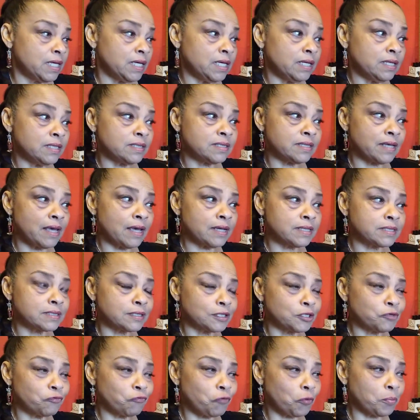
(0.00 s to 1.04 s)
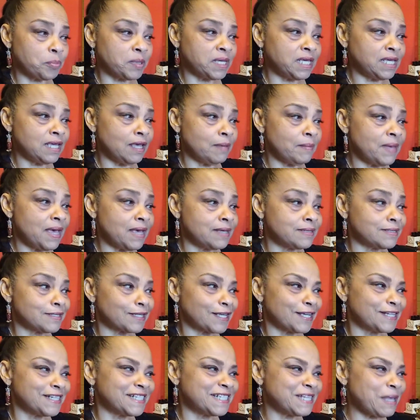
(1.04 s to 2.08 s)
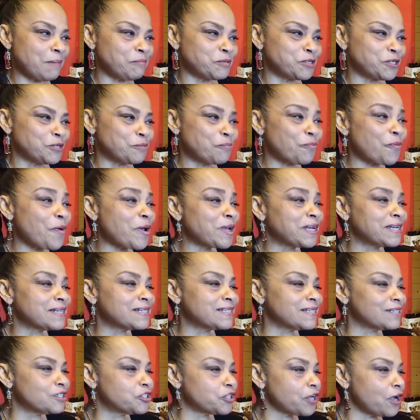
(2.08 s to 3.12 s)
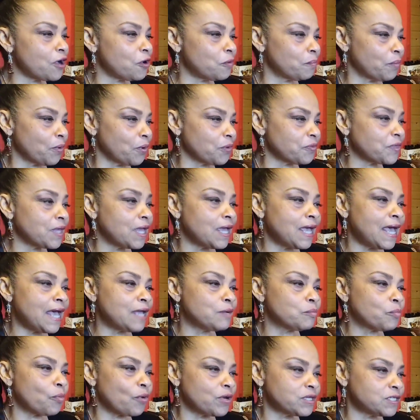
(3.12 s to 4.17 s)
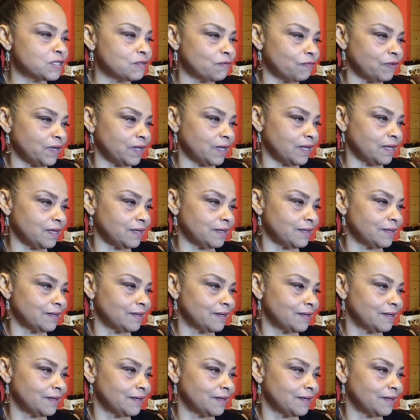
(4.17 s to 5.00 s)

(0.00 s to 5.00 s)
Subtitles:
It is excellent for PMS, conception, pregnancy, childbirth, and breastfeeding.